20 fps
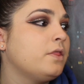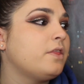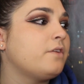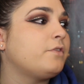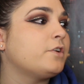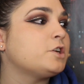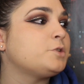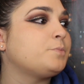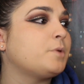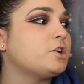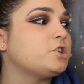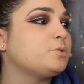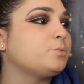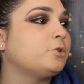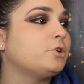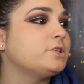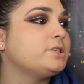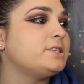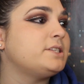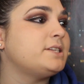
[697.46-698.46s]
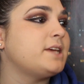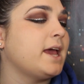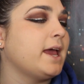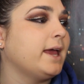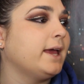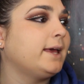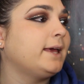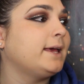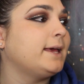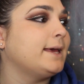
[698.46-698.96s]
The first brush I'm going to
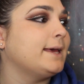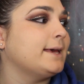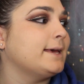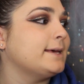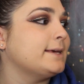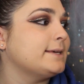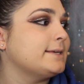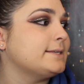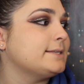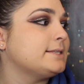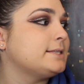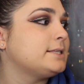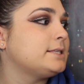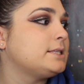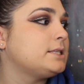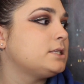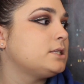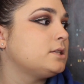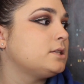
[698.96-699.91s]
take is